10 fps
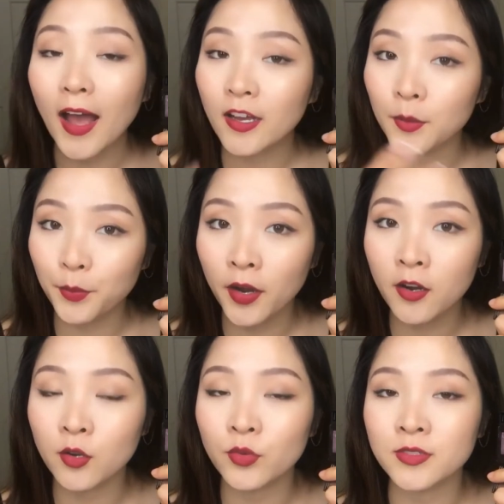I
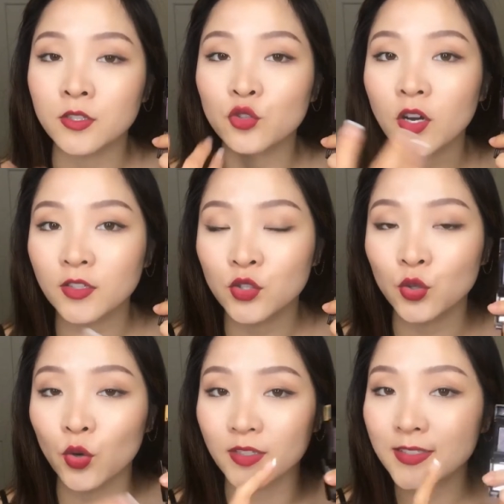compared with the
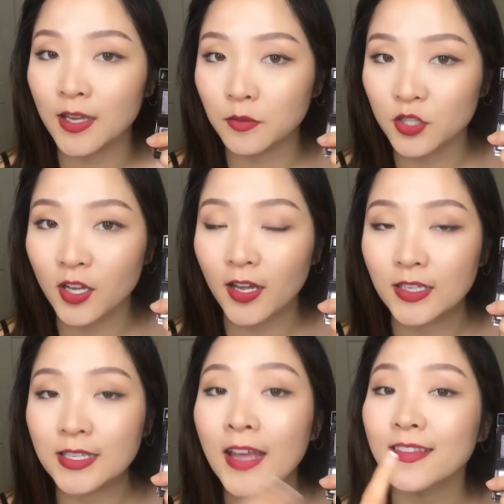drugstore, same
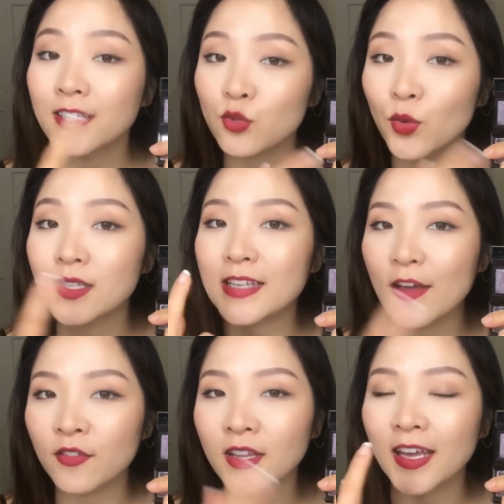shade. This one
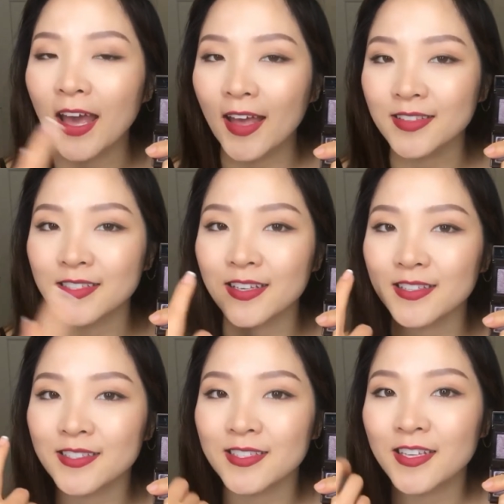definitely has
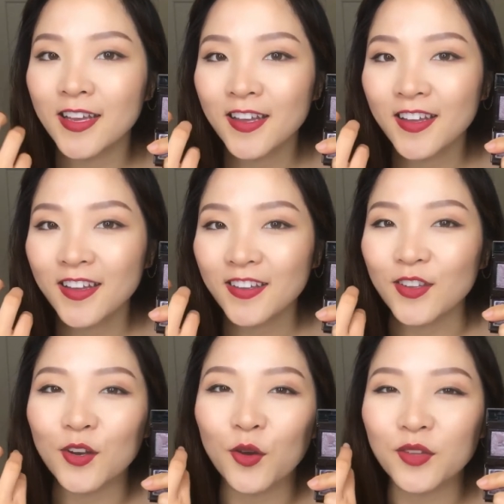its,
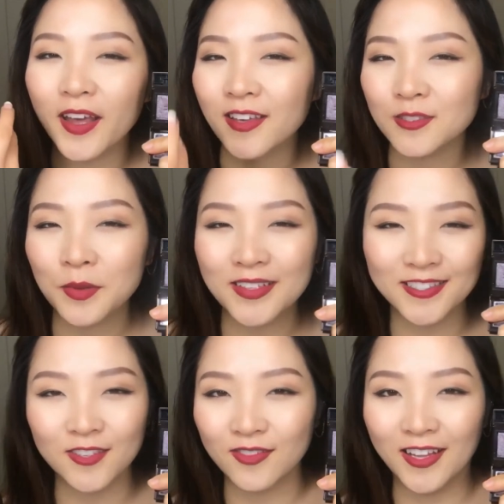you know, the
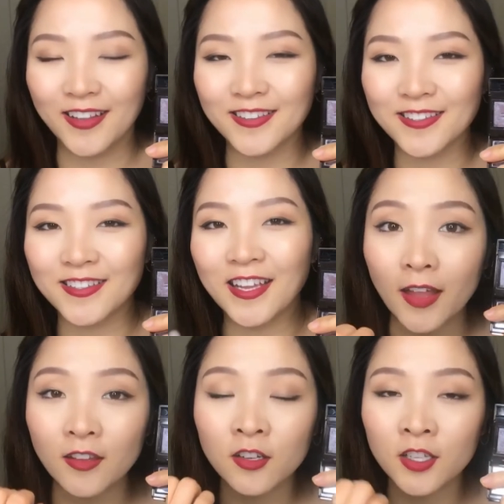expensiveness,
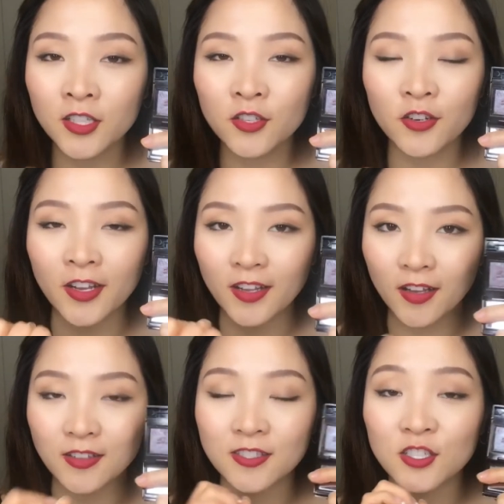and the glitter in
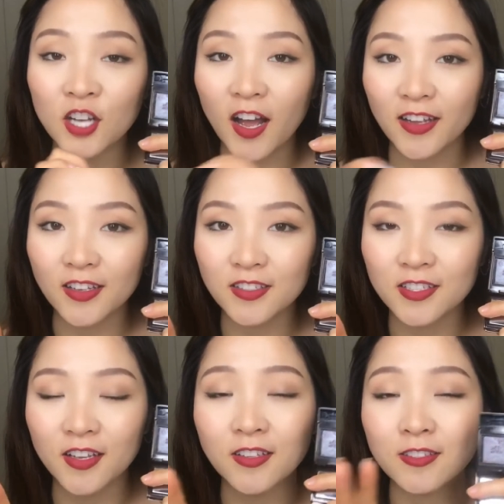it is
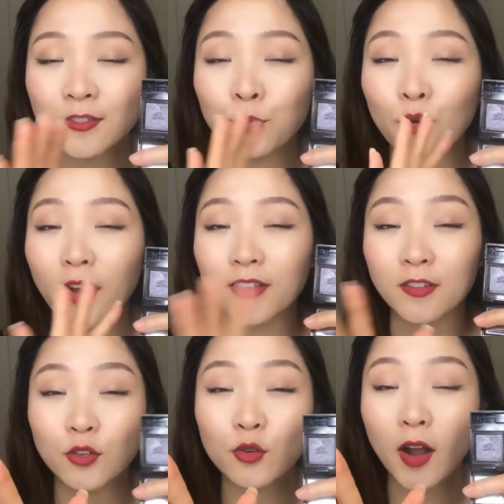giant. It just
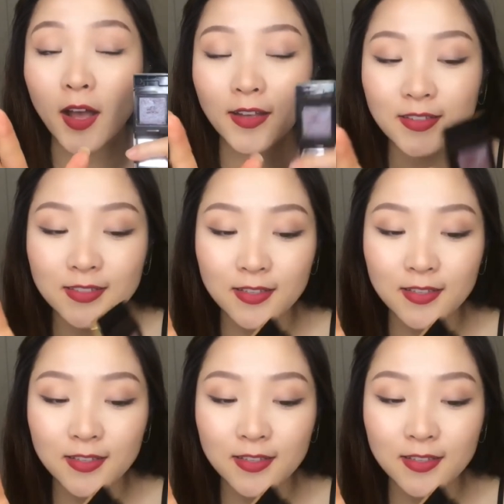brightens your eyes.